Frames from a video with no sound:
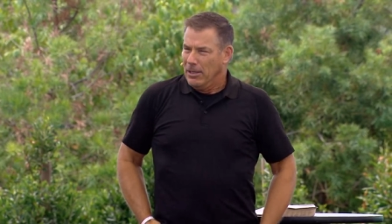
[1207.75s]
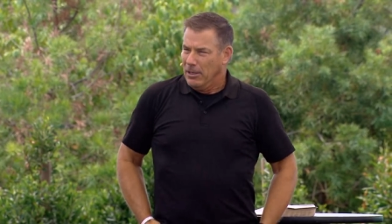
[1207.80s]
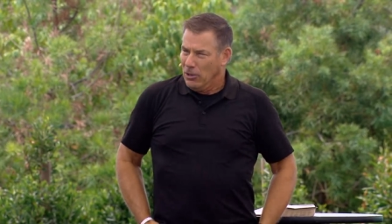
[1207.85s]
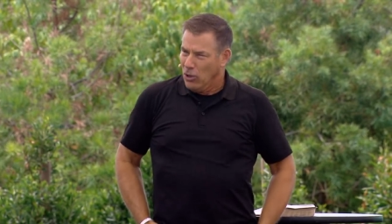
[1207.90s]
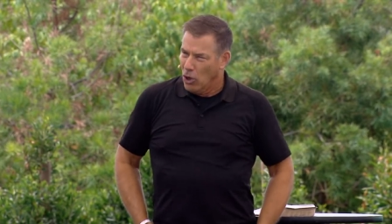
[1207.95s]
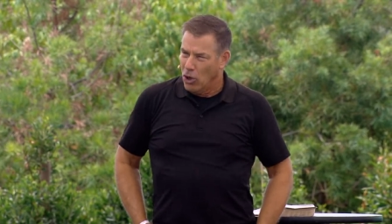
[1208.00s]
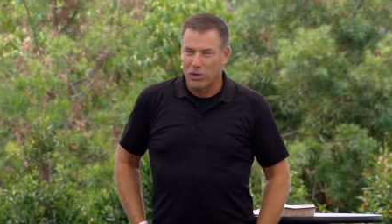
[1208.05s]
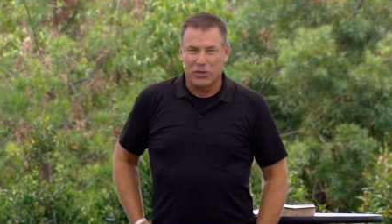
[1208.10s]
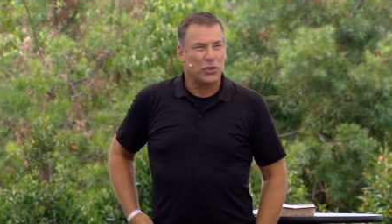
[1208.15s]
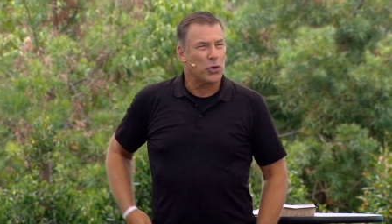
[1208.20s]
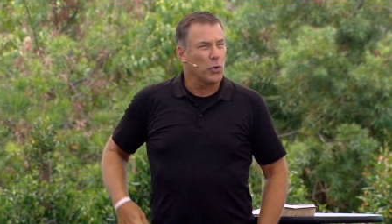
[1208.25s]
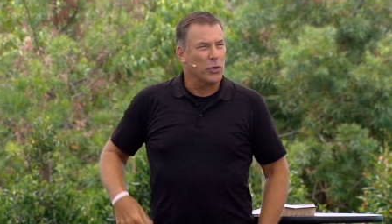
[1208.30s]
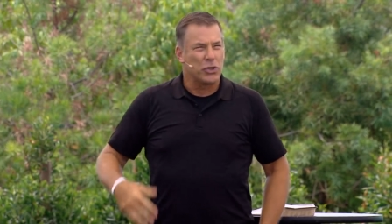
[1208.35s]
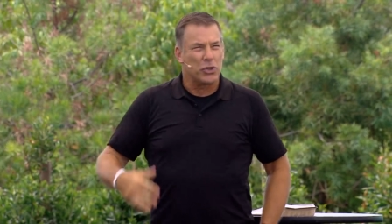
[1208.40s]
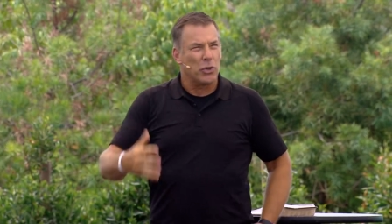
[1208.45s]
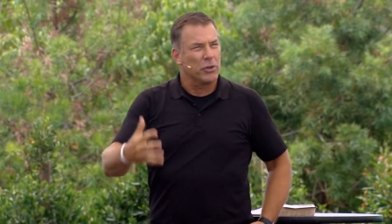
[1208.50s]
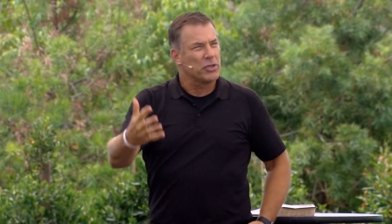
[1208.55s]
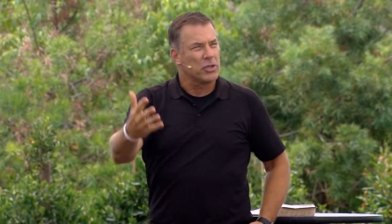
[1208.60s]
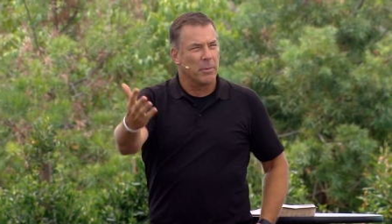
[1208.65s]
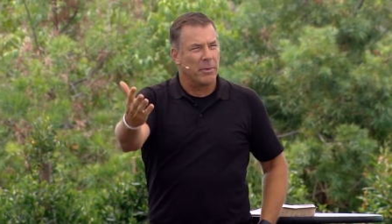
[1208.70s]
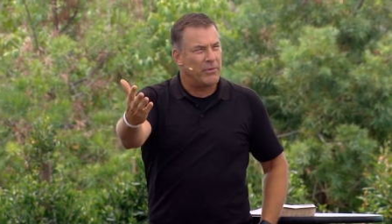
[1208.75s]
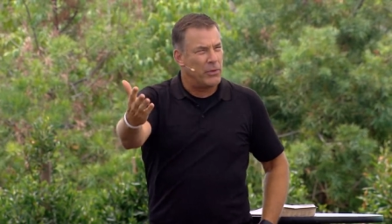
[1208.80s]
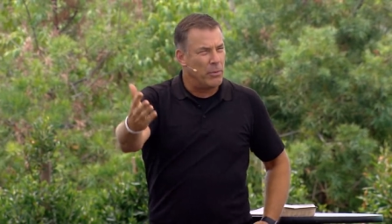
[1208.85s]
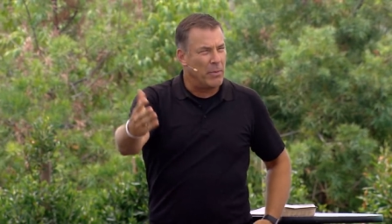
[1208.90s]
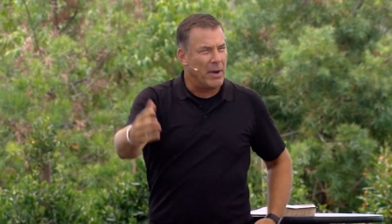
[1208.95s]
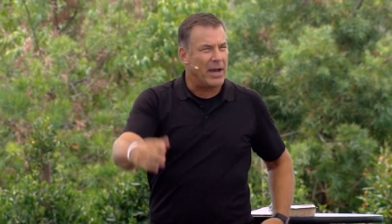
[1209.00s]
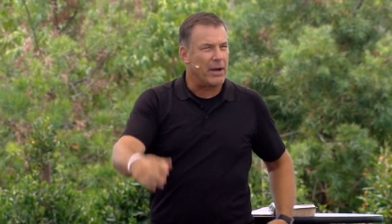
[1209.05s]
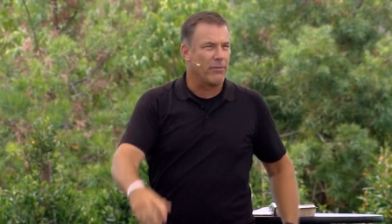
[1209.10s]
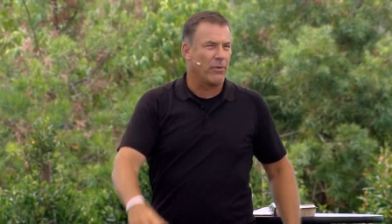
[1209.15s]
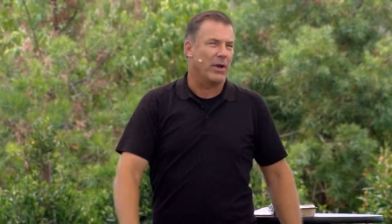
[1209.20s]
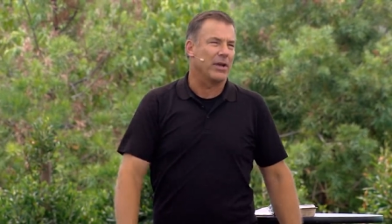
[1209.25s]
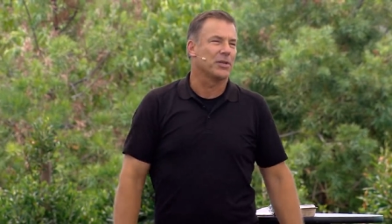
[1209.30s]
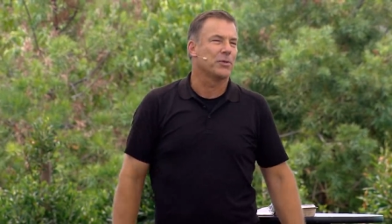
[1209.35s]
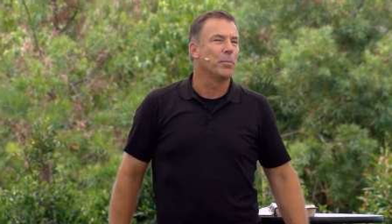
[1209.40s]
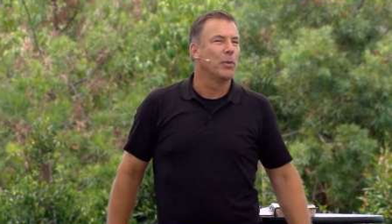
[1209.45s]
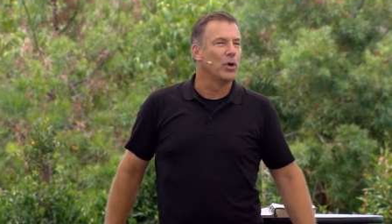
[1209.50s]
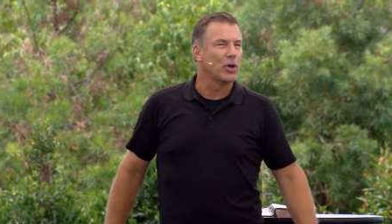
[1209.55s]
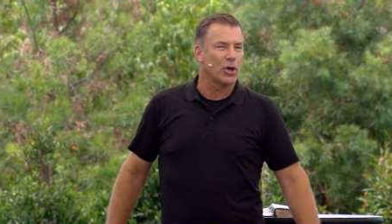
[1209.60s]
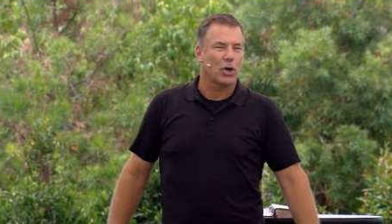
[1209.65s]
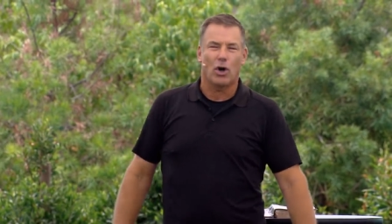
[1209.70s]
long story short, some of you might have read his
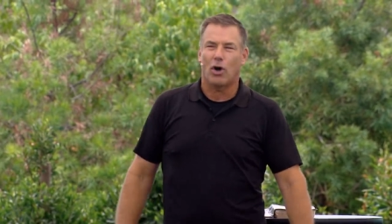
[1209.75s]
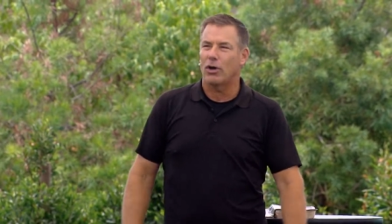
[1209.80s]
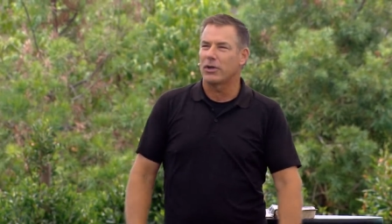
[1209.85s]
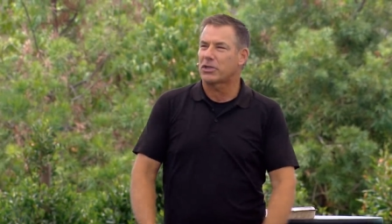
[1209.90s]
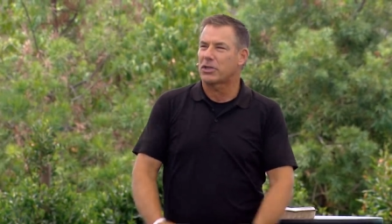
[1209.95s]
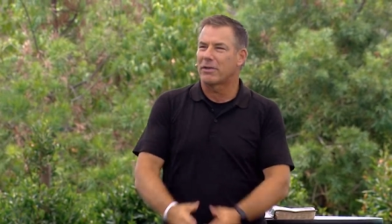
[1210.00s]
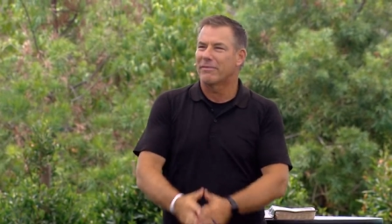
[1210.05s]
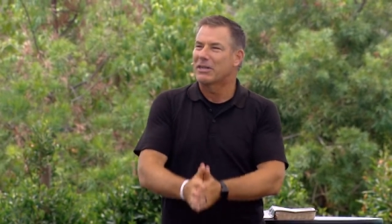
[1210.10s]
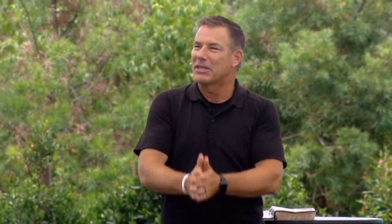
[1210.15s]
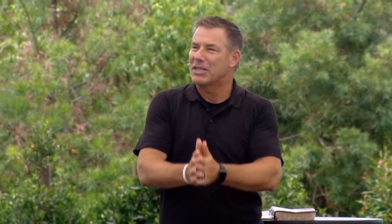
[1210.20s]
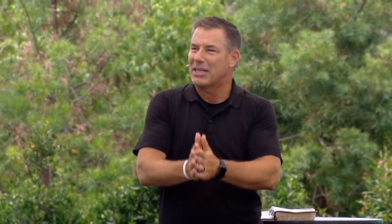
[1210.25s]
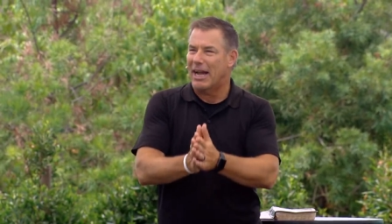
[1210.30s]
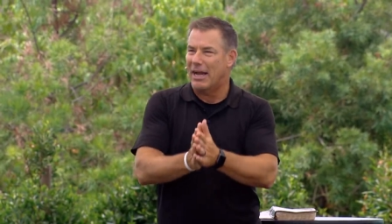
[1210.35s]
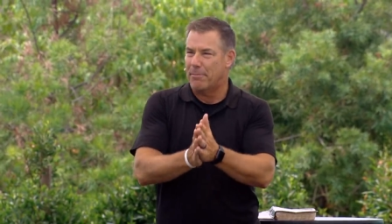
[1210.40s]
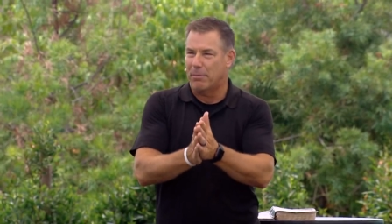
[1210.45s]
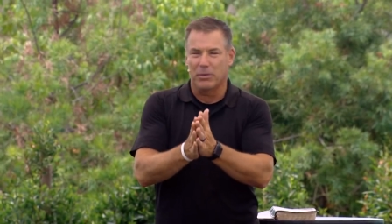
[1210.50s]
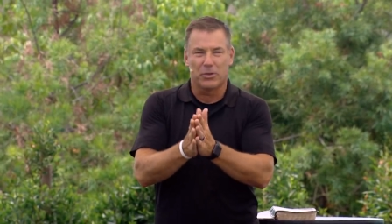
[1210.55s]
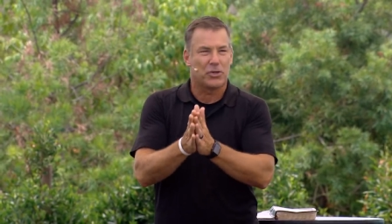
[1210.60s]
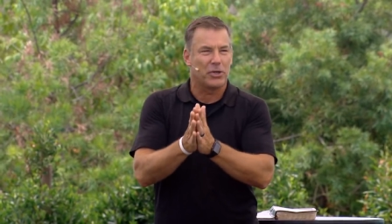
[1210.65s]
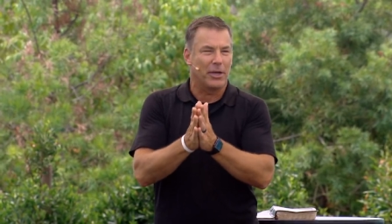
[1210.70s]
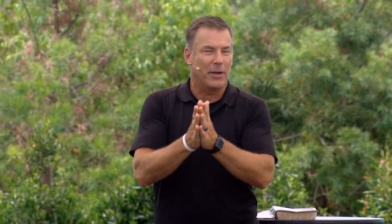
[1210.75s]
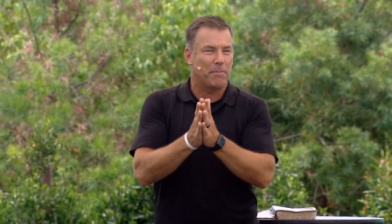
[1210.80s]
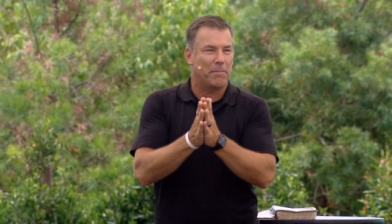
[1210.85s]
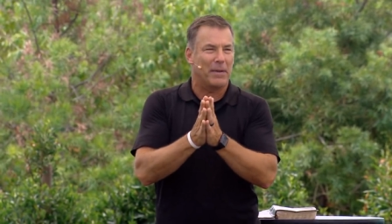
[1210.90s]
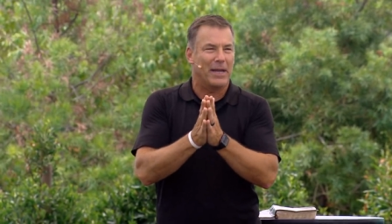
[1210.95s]
book, Cost of Discipleship.